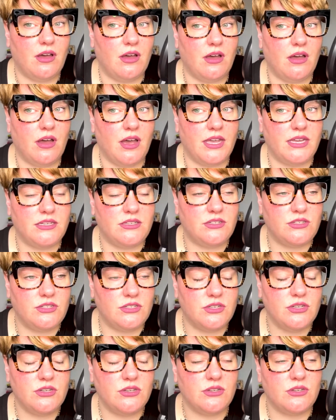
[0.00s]
I
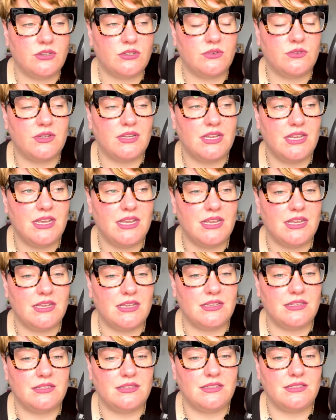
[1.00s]
do
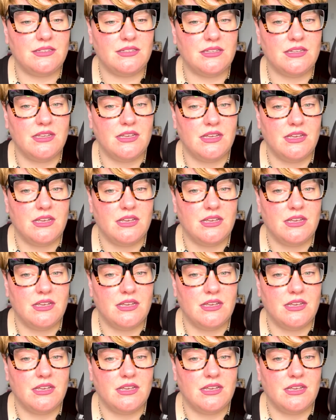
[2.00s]
is